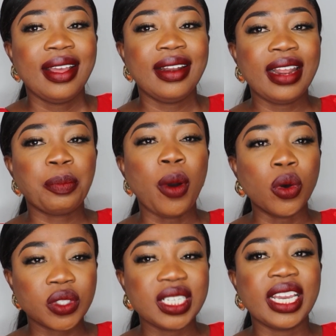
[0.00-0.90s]
they're
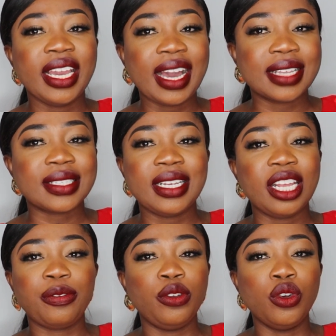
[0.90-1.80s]
posting it as in
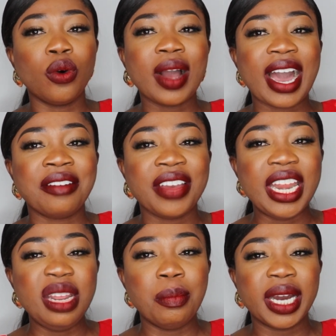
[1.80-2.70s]
if you don't have
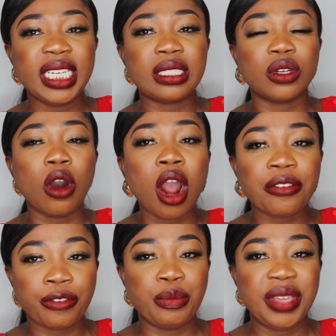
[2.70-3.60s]
any money to
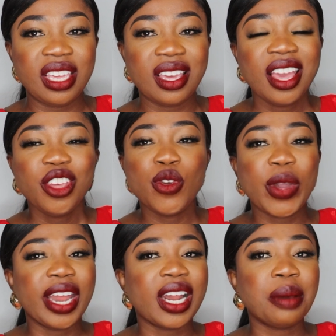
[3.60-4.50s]
offer me you
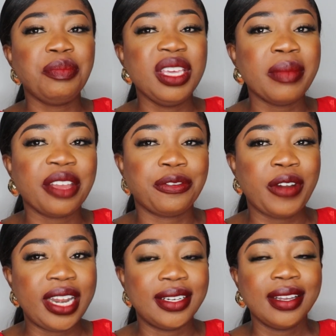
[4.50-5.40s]
cannot be my
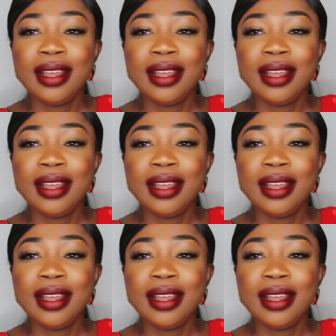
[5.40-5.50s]
friend